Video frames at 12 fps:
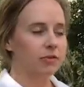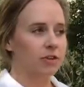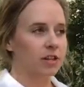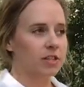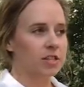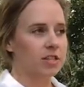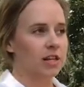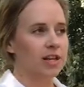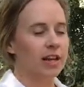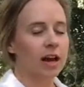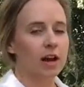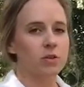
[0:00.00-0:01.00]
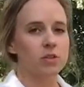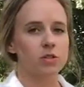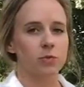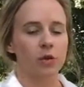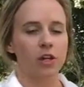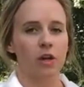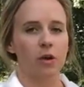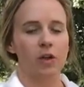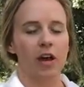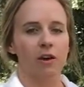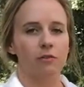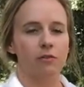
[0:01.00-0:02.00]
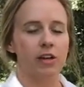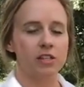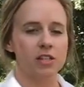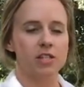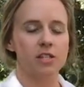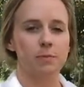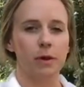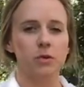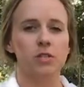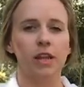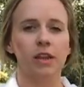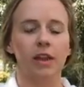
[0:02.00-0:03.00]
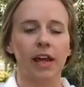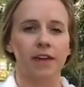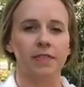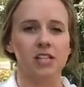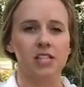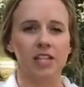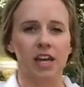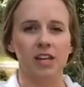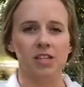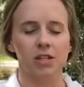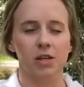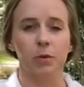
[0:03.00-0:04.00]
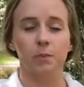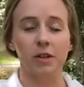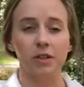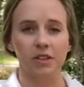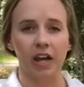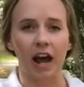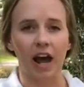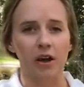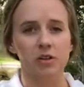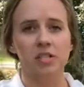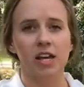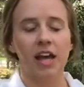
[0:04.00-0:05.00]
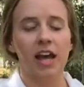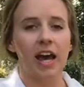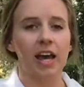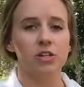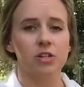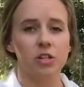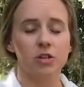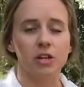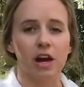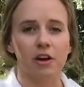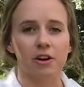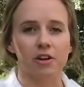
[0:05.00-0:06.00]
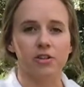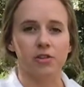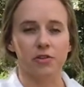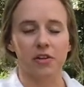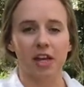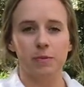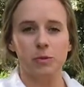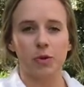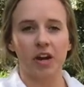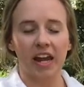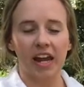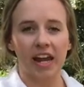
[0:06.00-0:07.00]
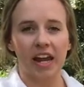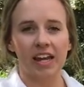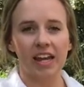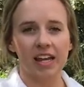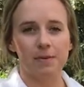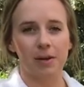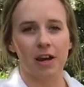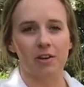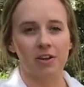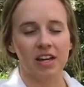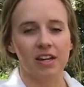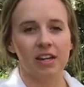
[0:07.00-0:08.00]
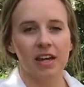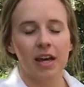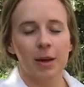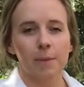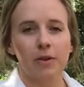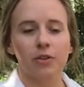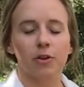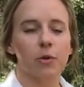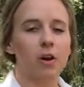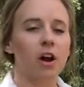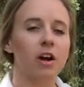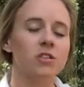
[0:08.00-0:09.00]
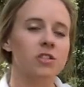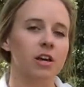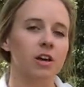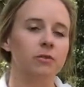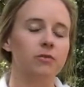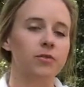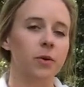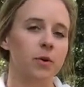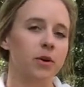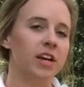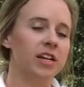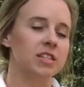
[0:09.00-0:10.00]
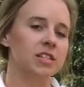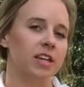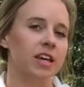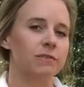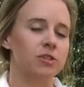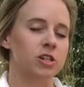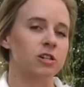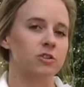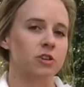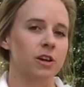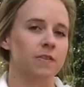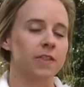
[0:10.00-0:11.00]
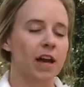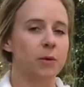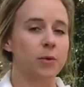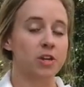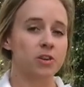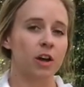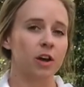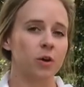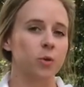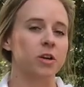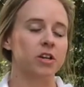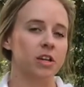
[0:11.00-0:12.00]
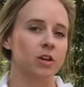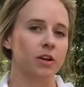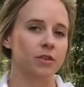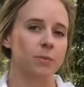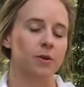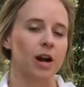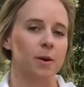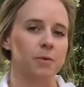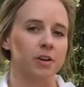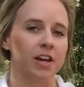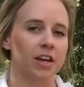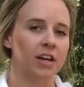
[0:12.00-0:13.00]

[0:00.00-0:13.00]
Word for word: the Francis Land house, we know that Francis Mosley Land VI, who built the house, had two daughters. Their names were Anne and Mary. But there were also four enslaved children that we know were here on the property.